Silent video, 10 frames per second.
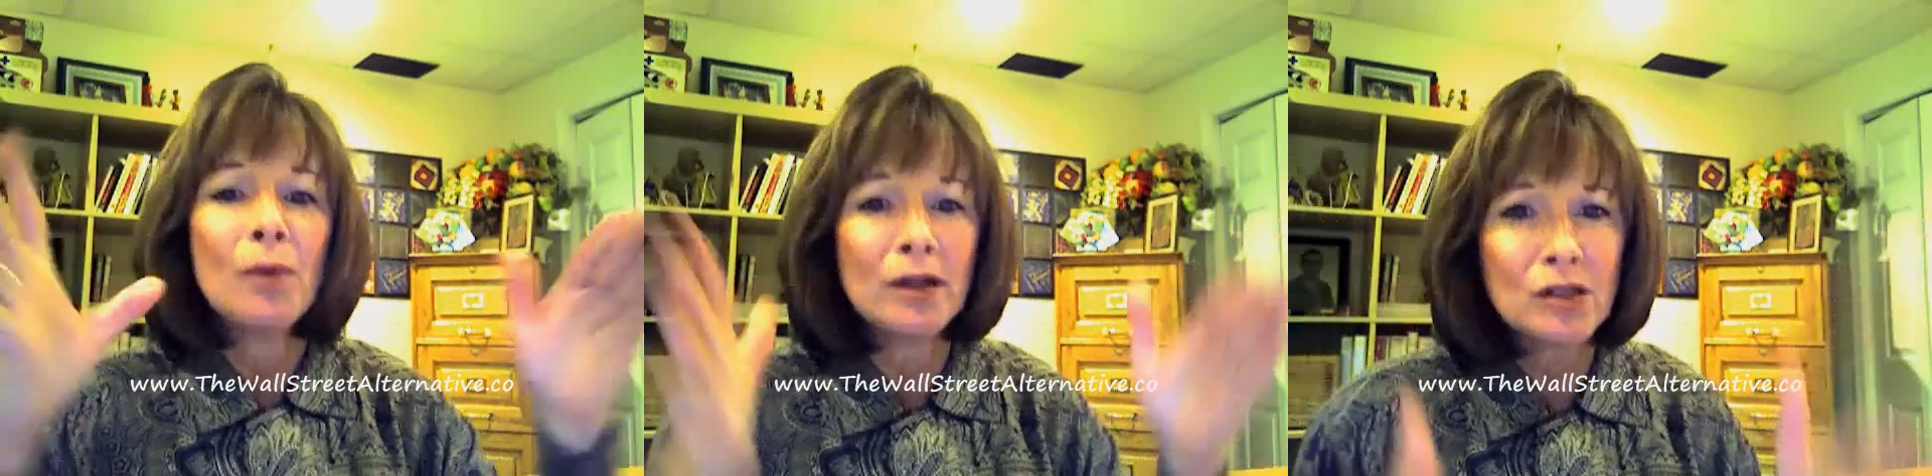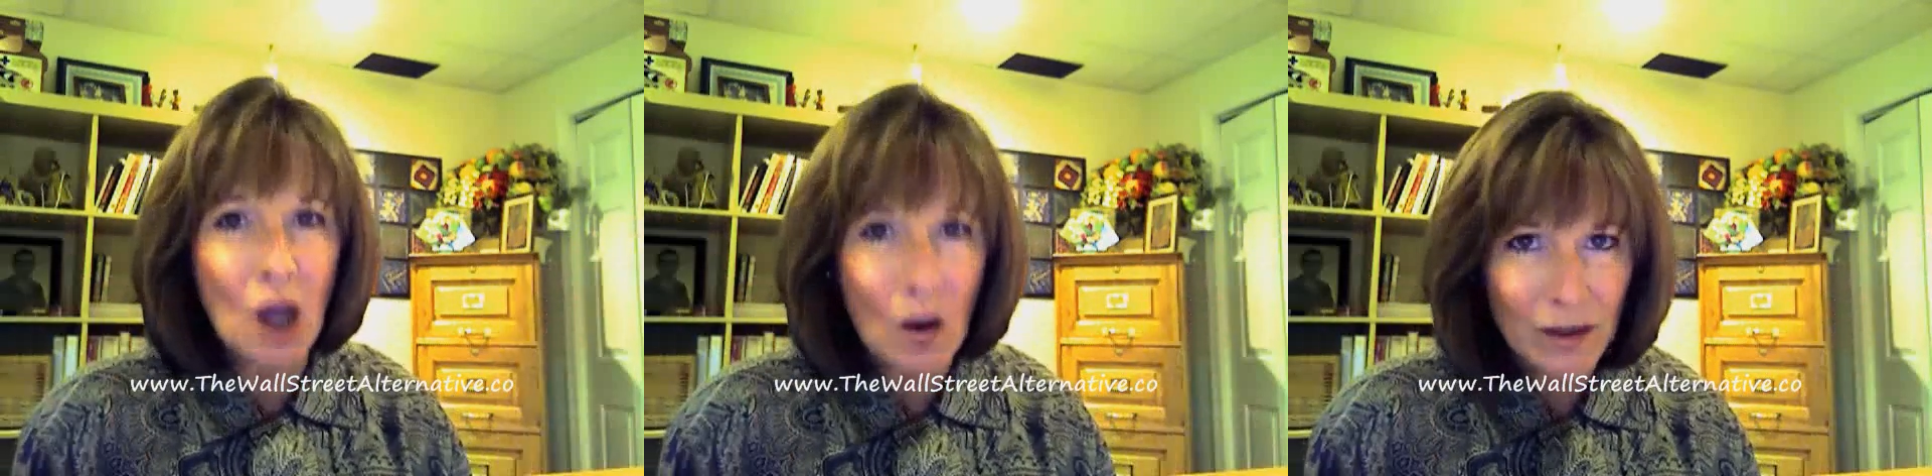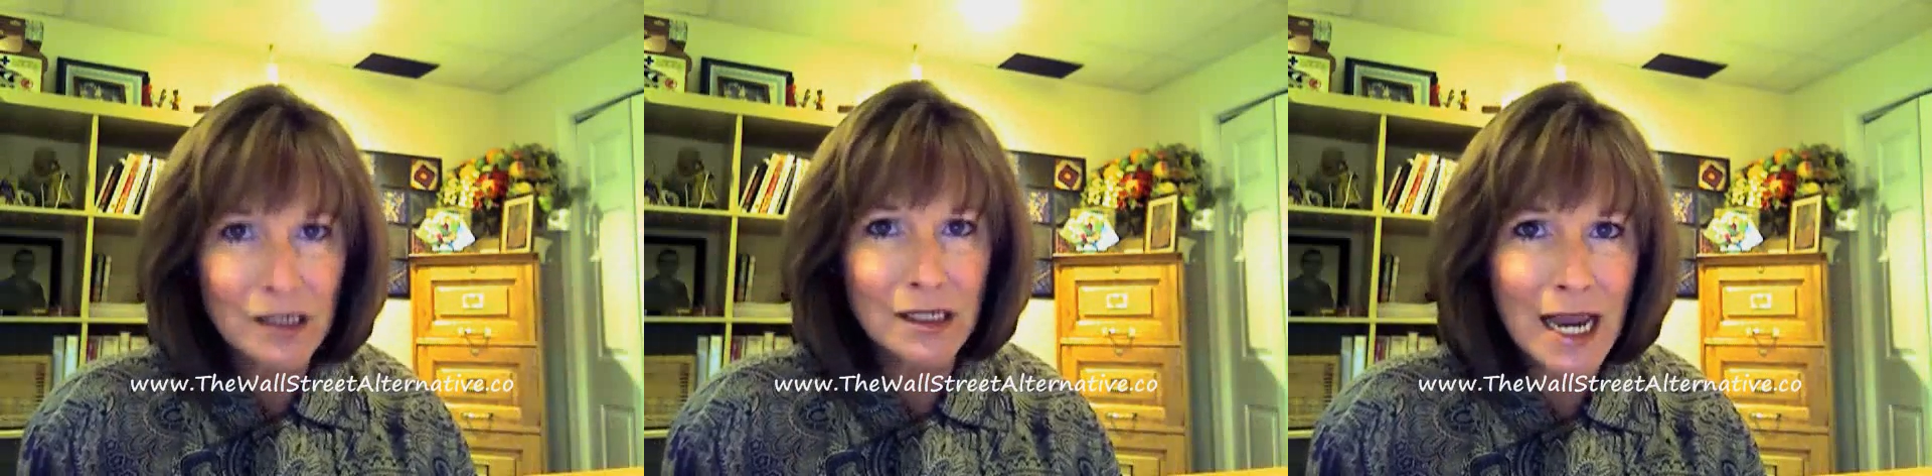but it's
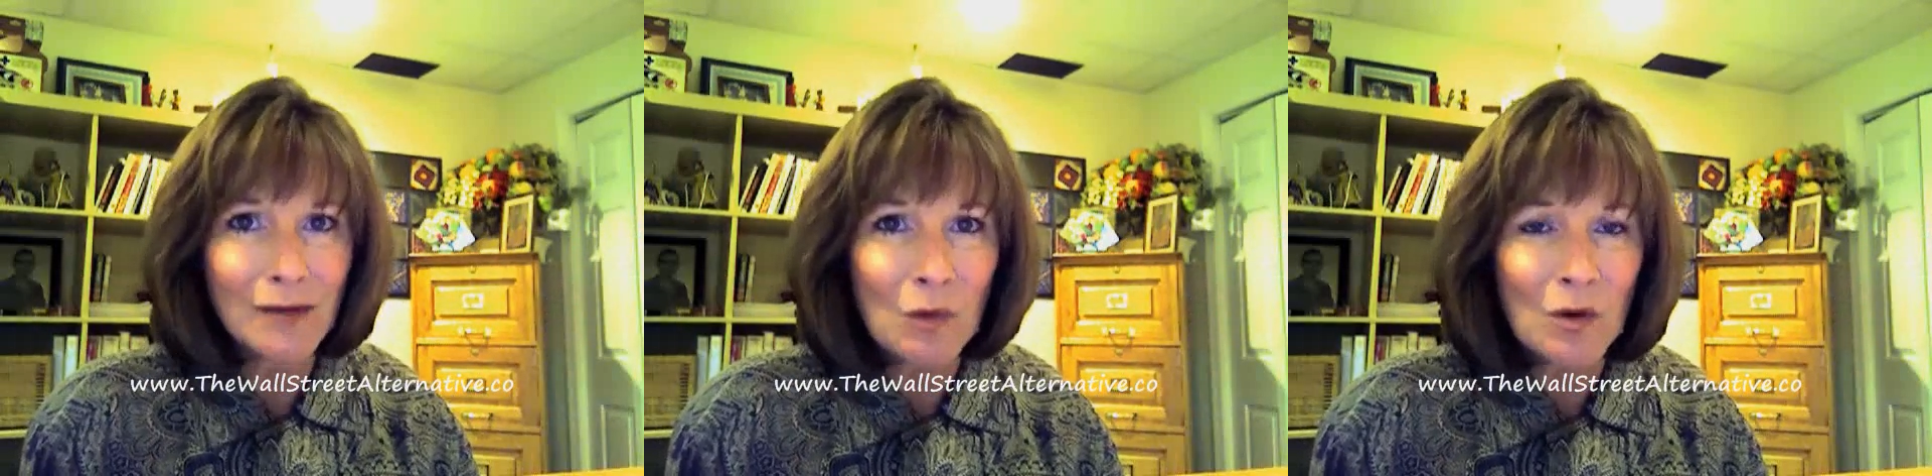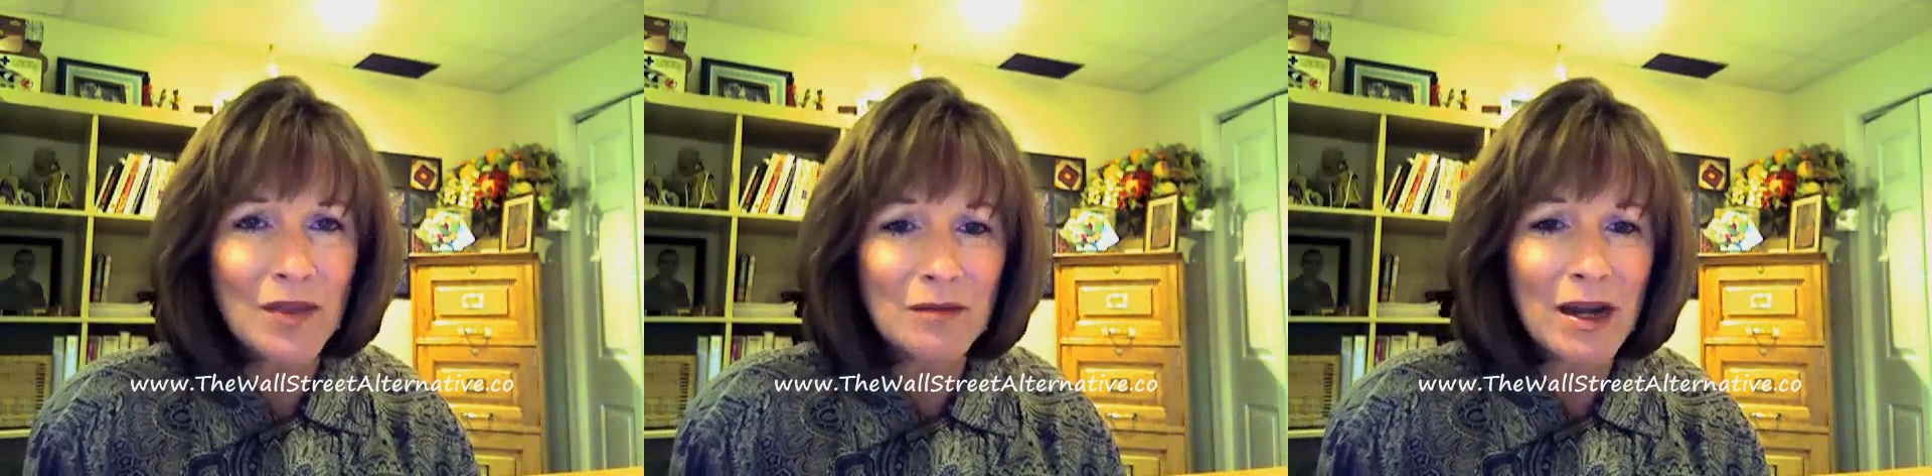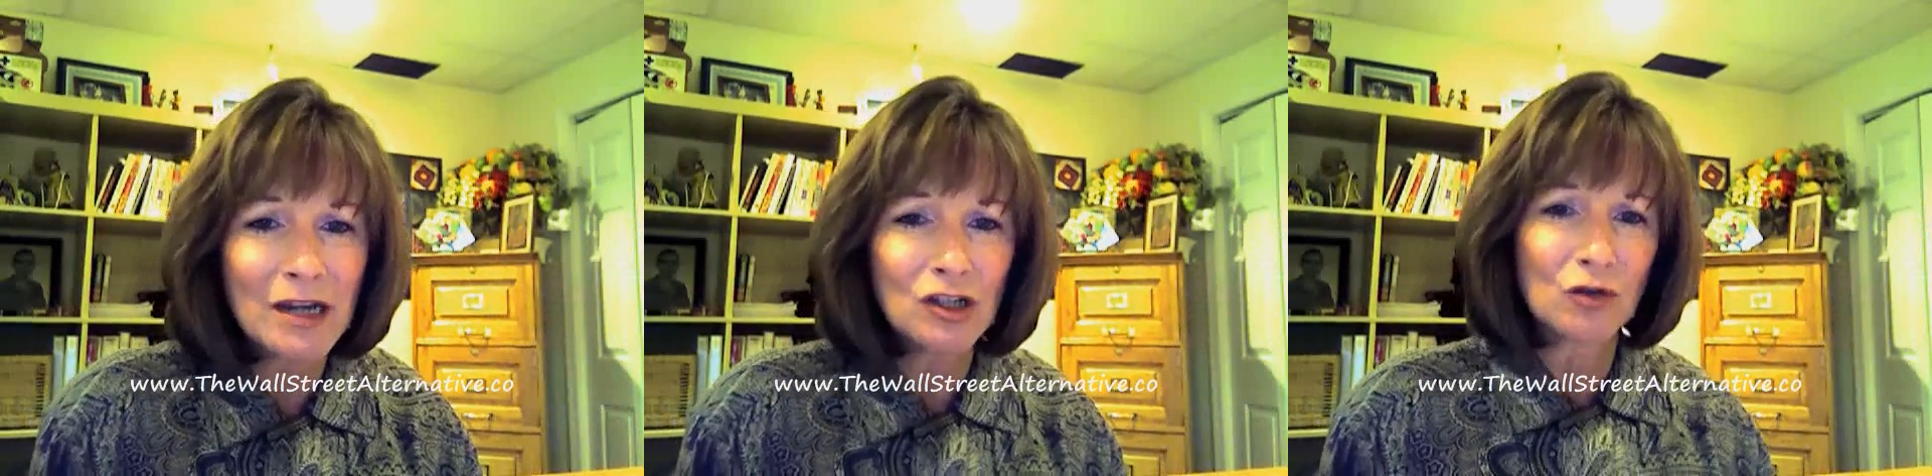going to take more than
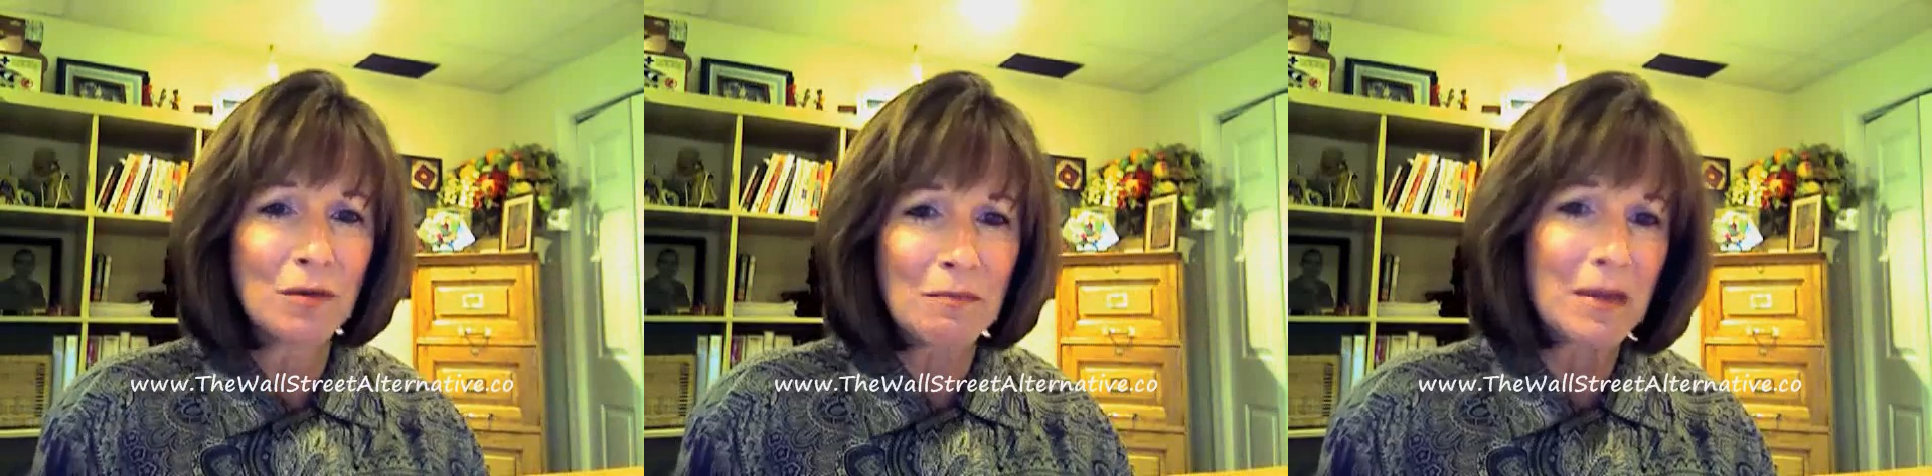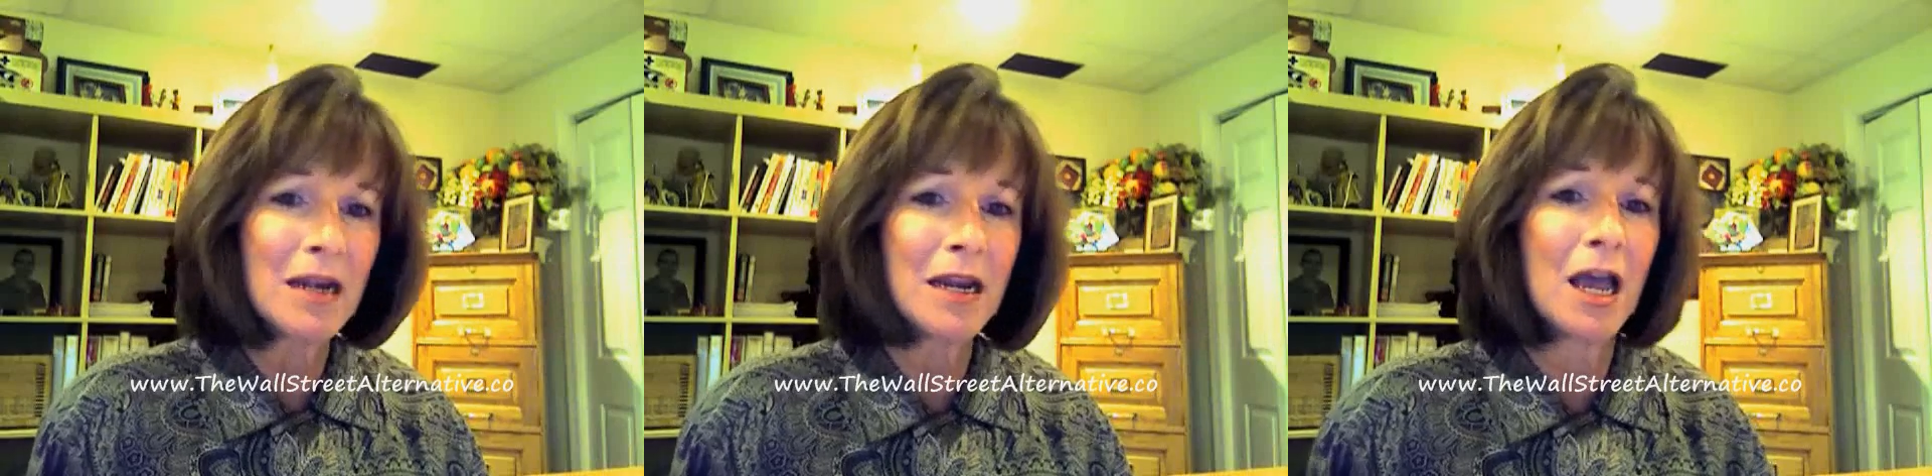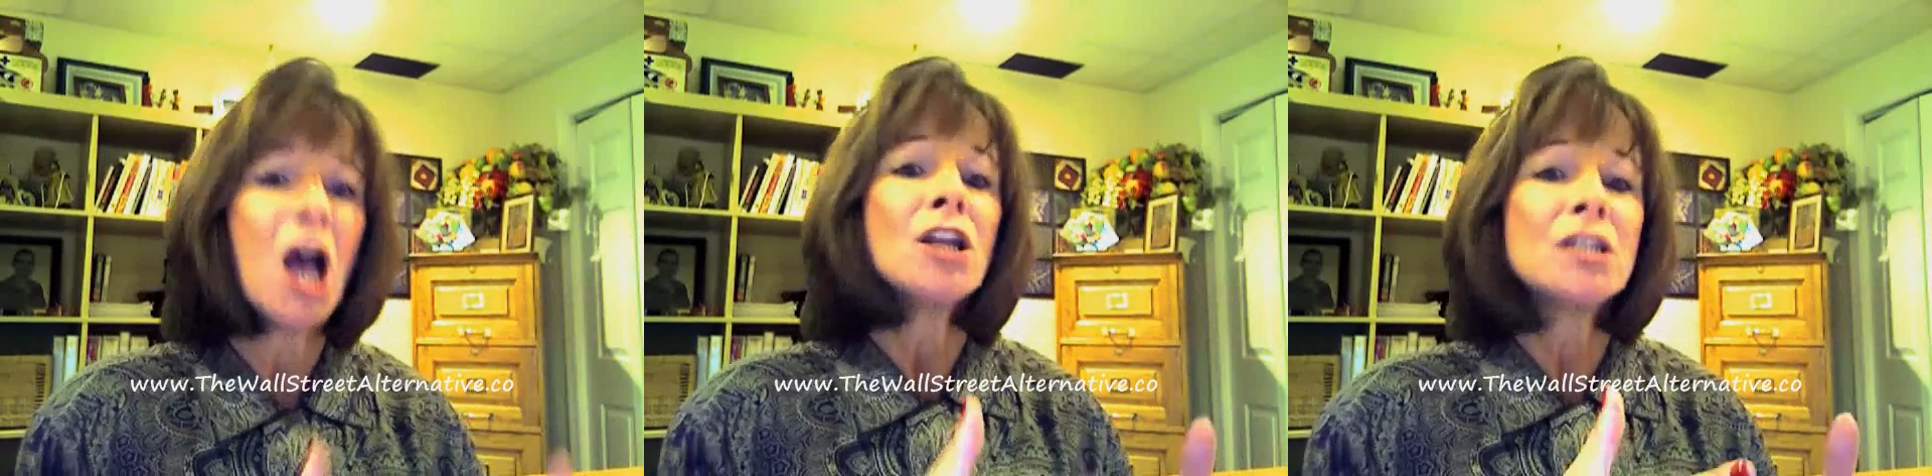mainstream media